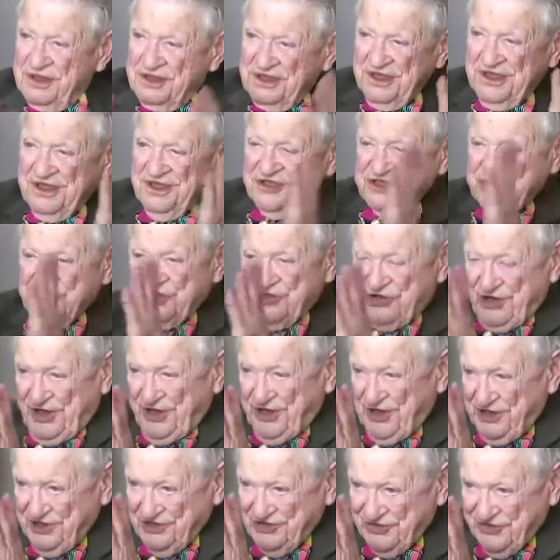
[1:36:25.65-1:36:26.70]
That
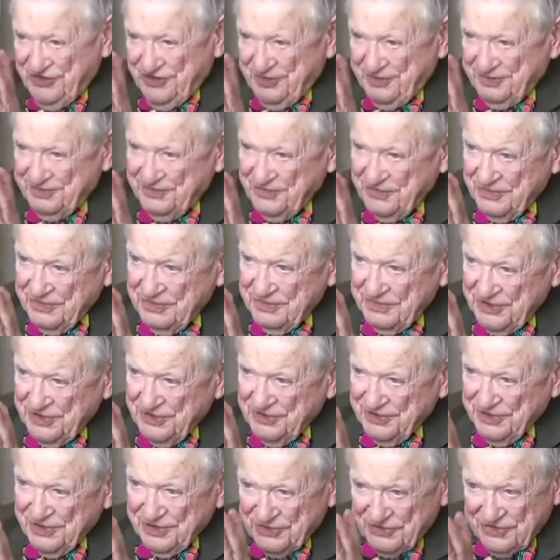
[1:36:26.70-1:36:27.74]
constrains them
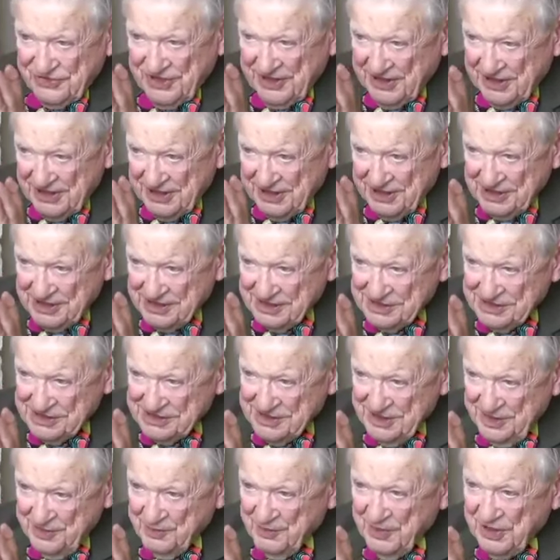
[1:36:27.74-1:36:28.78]
in their thinking
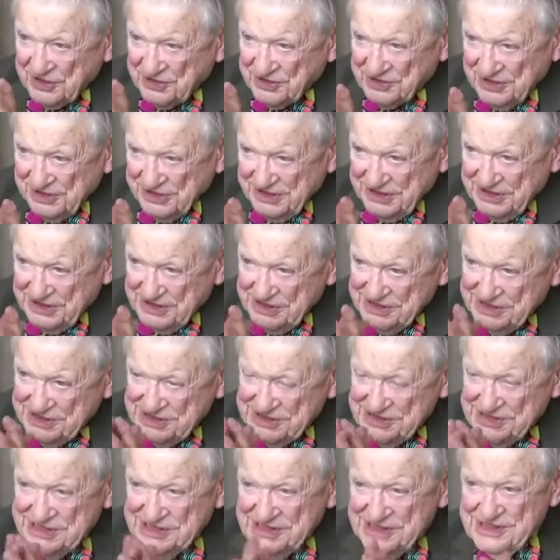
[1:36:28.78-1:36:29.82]
yes. immensely.
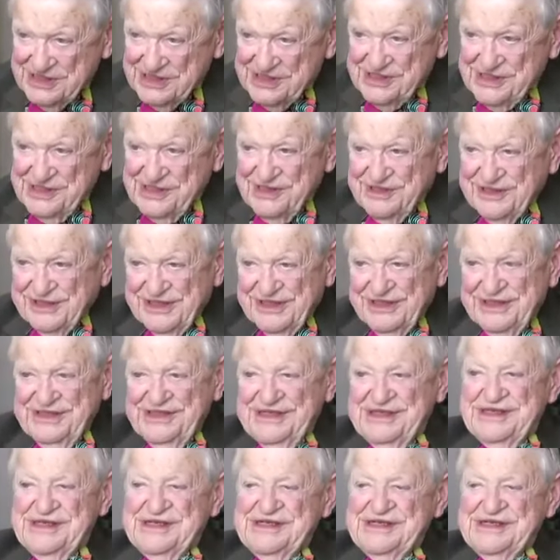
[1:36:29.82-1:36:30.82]
Right. Okay.